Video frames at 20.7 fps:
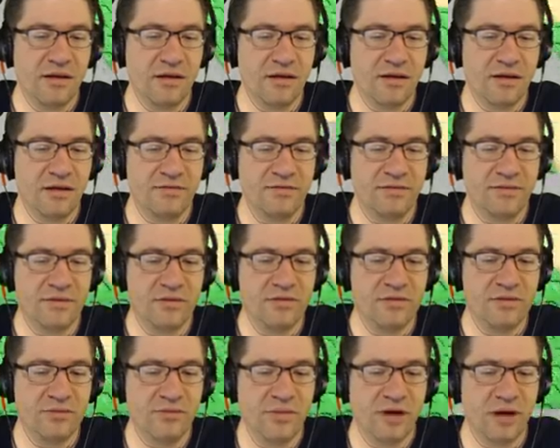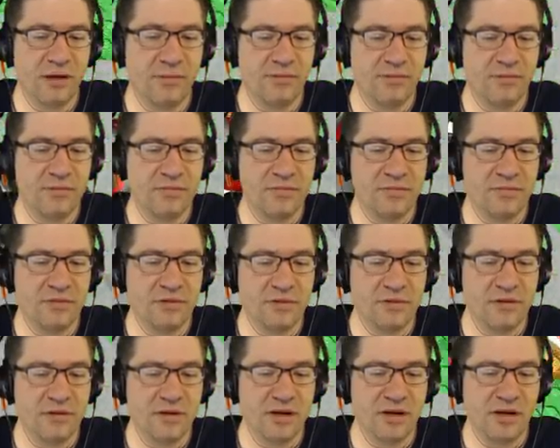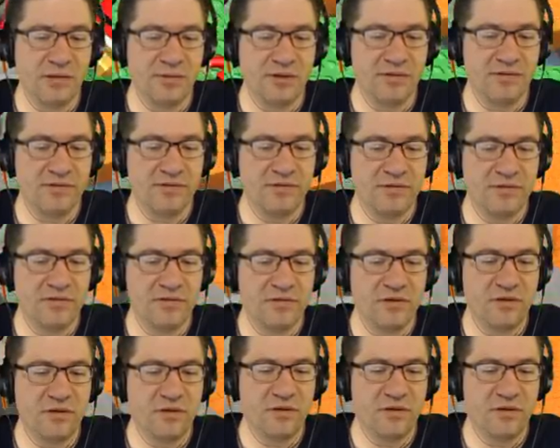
Confusion bomb. I'm confused.